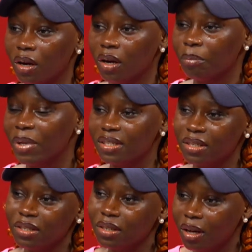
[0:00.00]

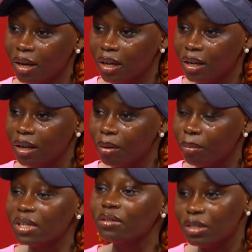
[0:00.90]
number
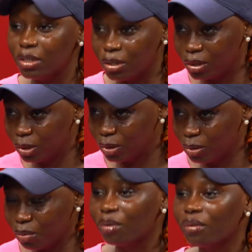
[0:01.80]
of the source is
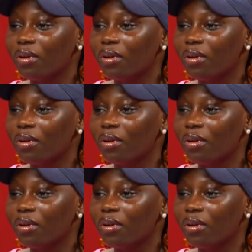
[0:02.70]
limited.